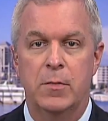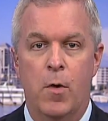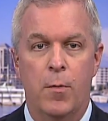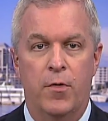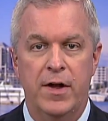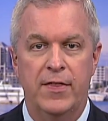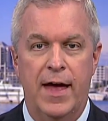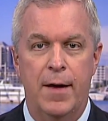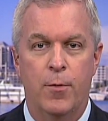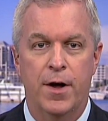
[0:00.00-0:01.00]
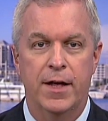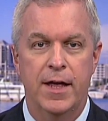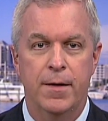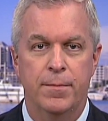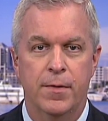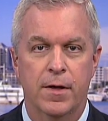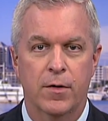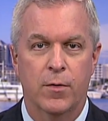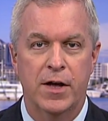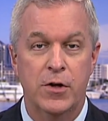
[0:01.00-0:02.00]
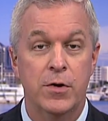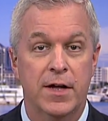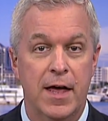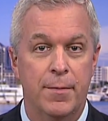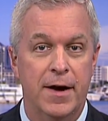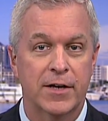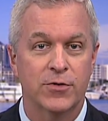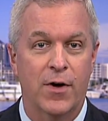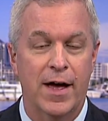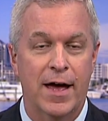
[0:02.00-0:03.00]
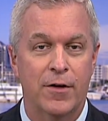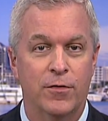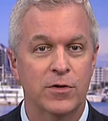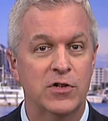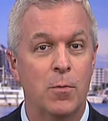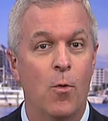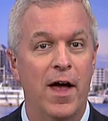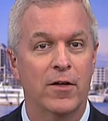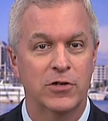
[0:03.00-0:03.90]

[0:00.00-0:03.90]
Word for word: at Mote Marine Lab want to keep want you to keep an extra eye out for some whale